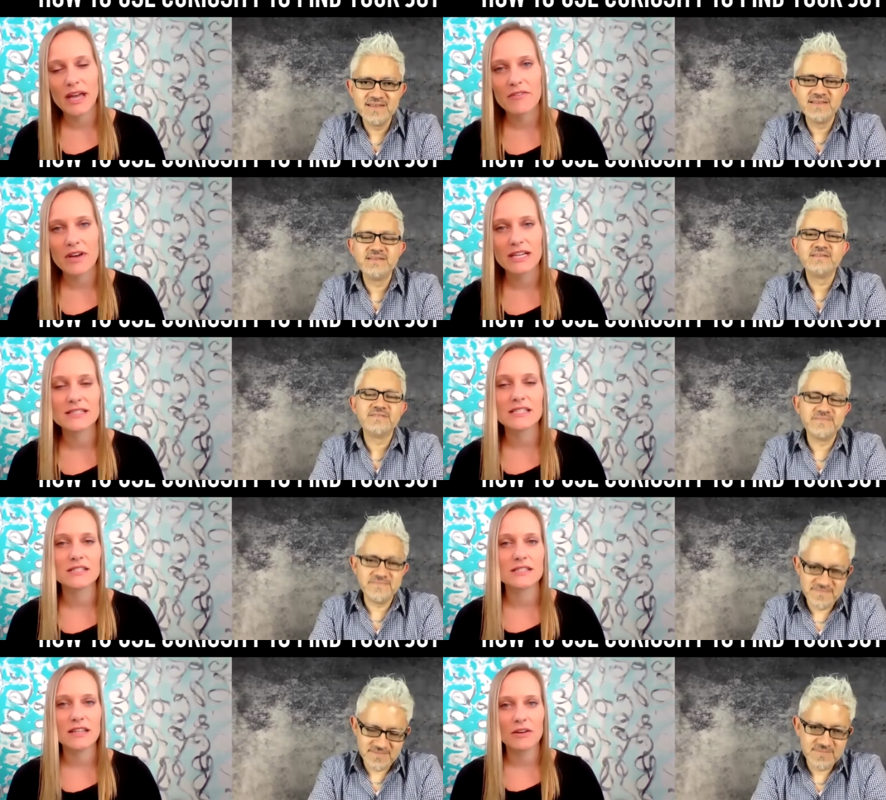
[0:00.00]
Speaker 1: access
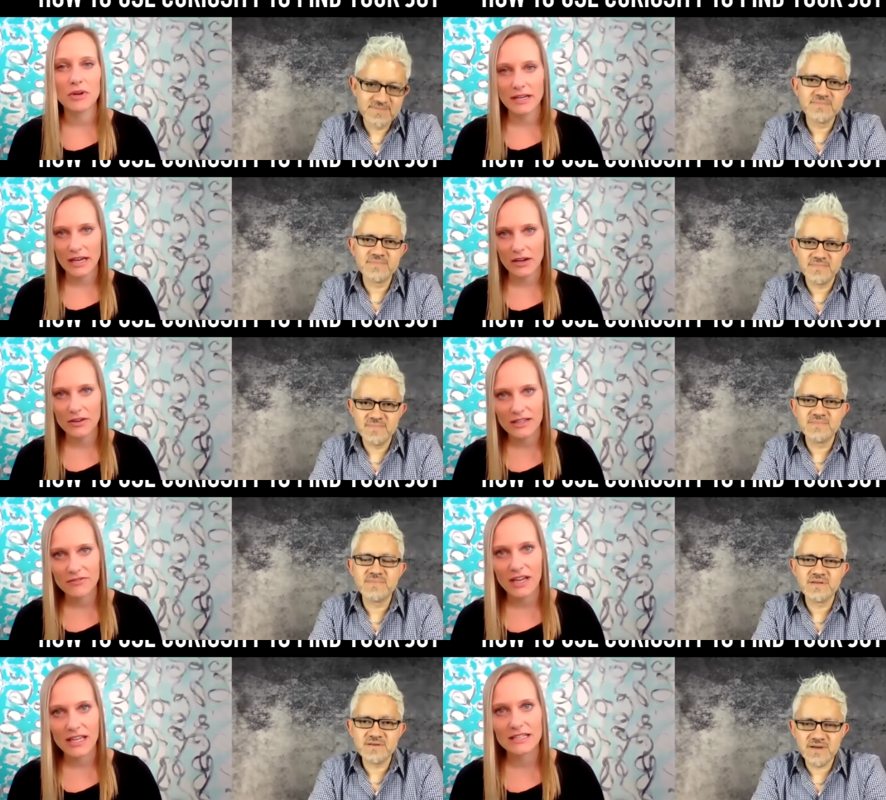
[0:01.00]
to that right now. And if
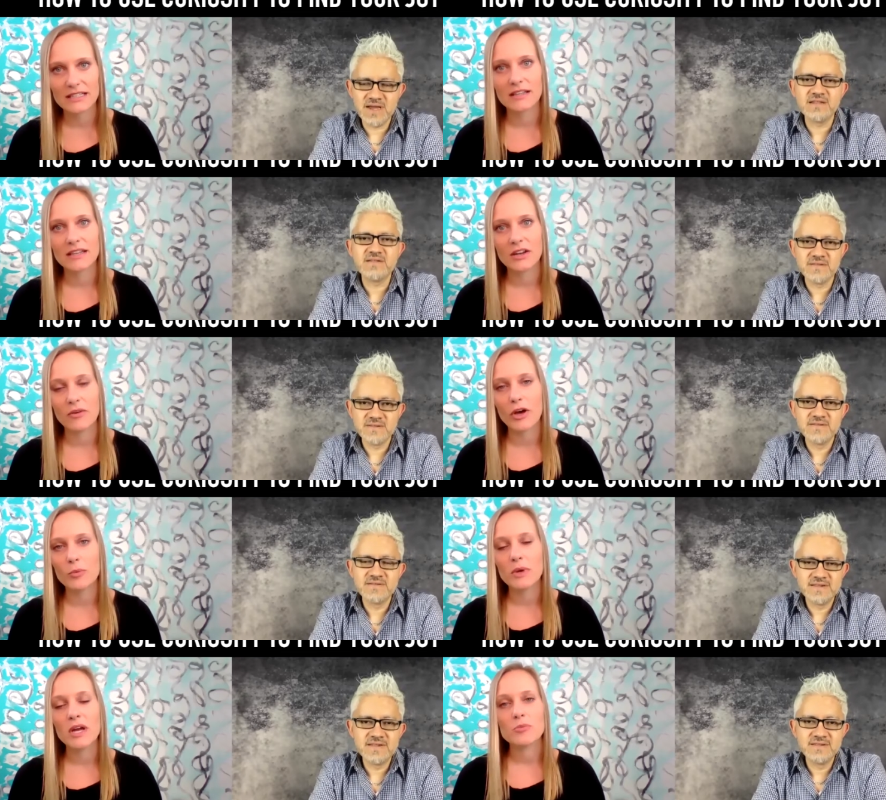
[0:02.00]
I can, right. you know, help
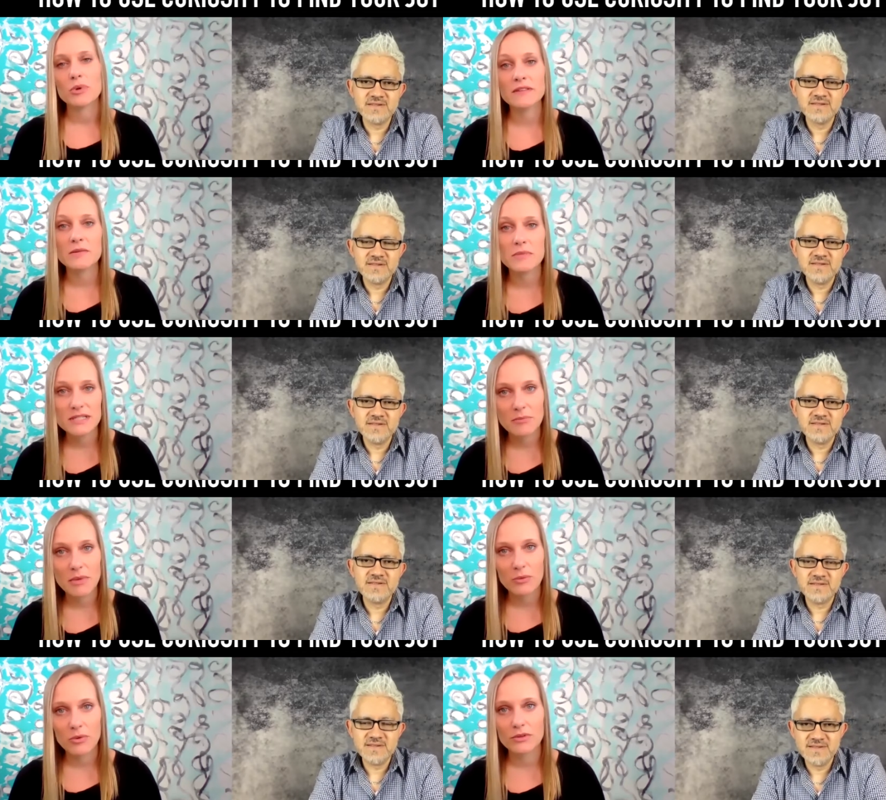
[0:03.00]
bring them into my
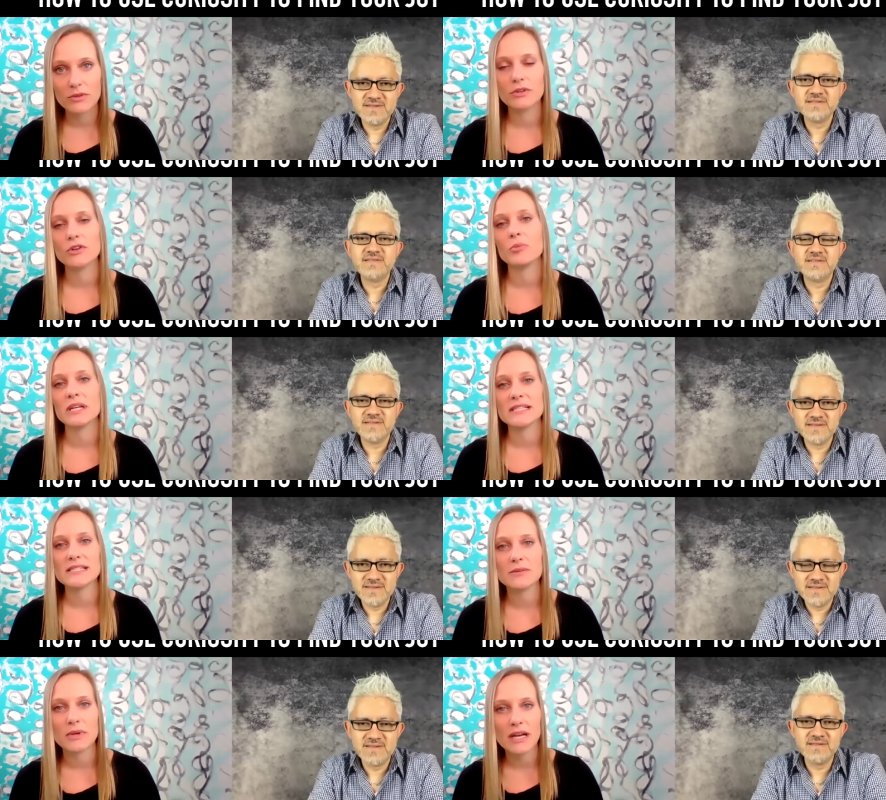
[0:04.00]
world a little bit and
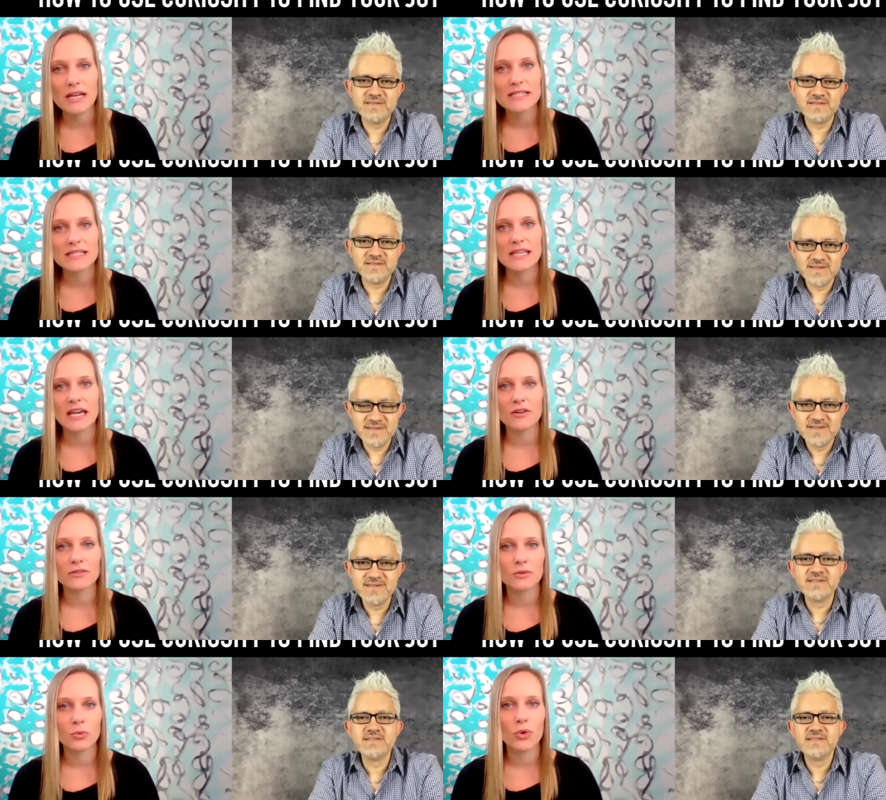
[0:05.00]
see what I see out in
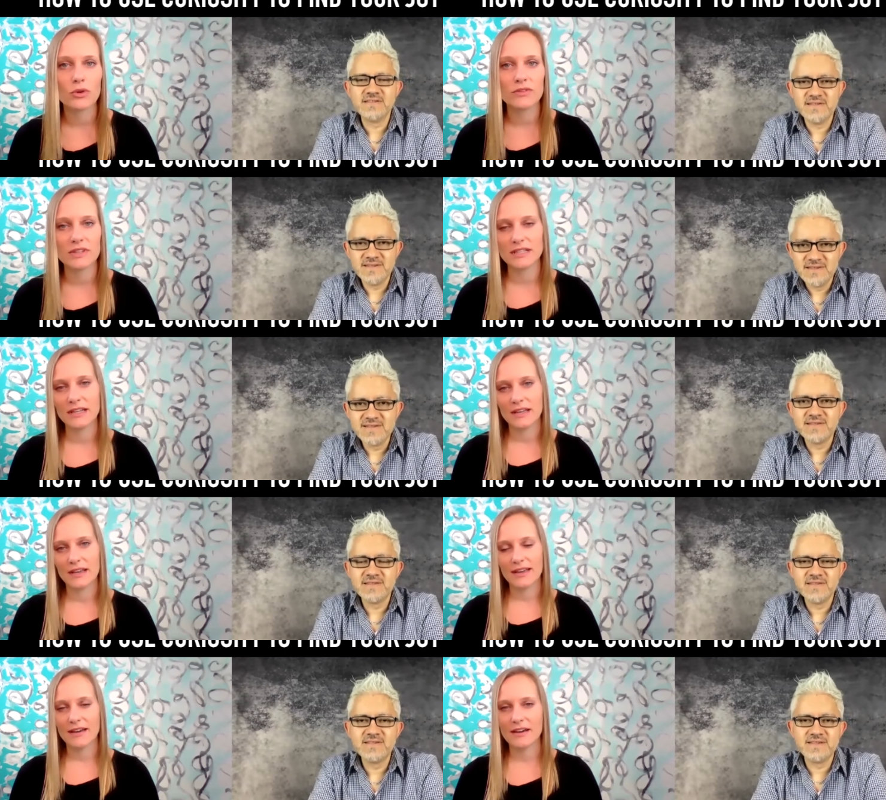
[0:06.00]
the world, then
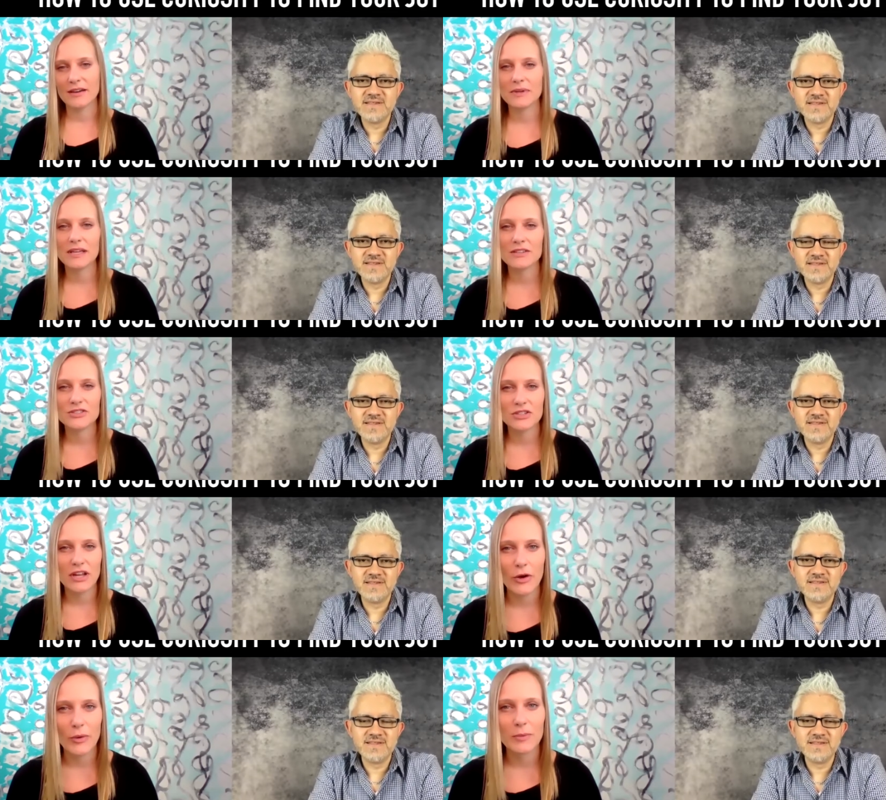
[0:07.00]
um, it should
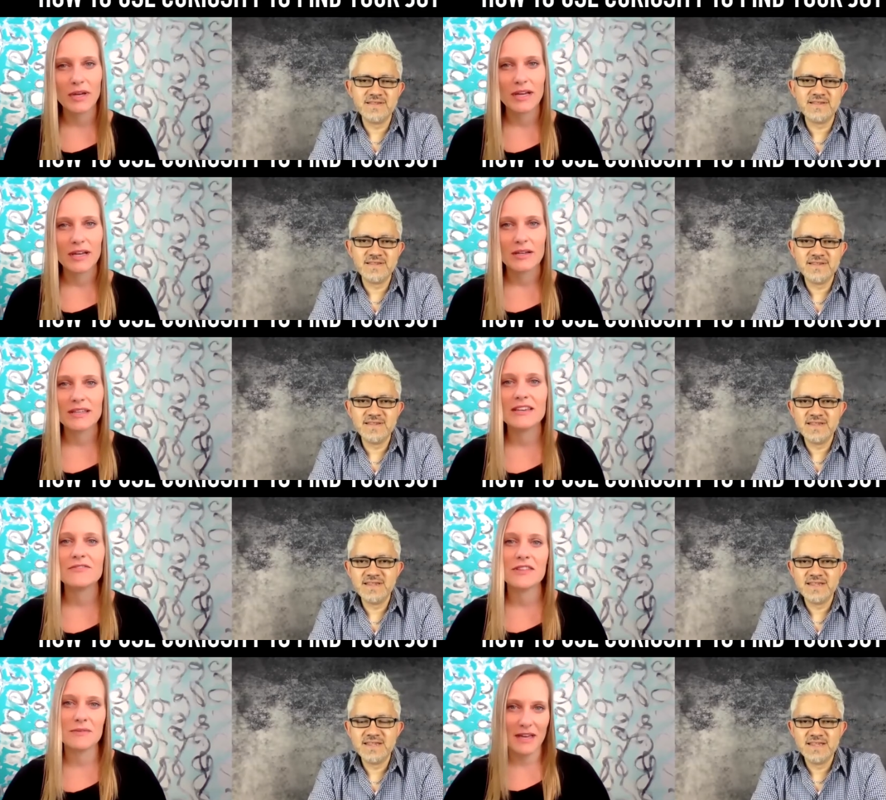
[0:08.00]
help give
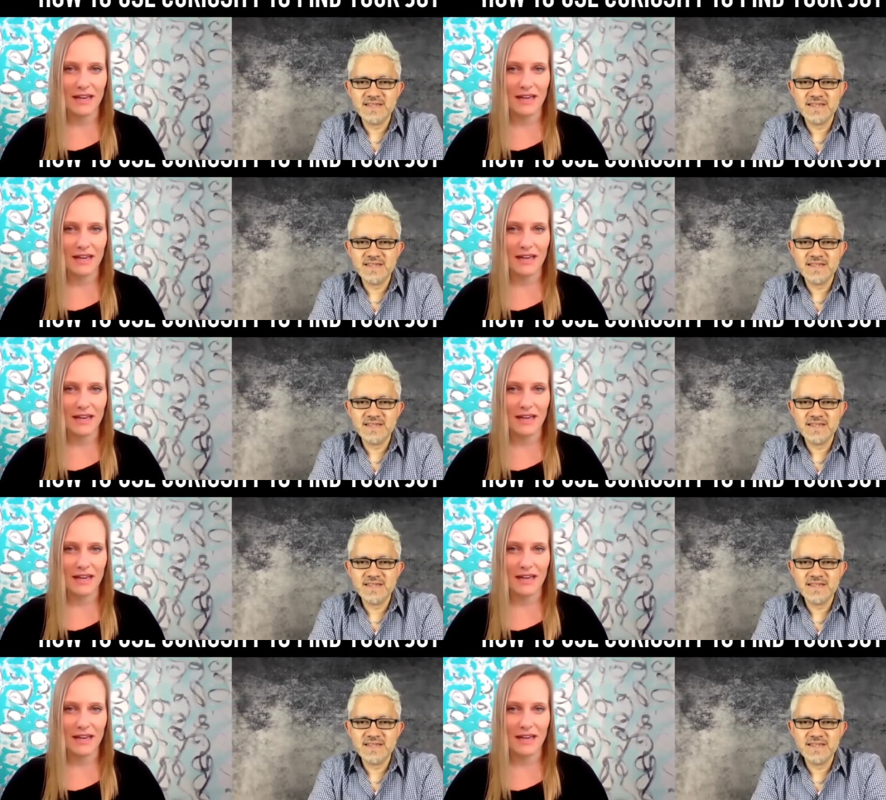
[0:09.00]
them that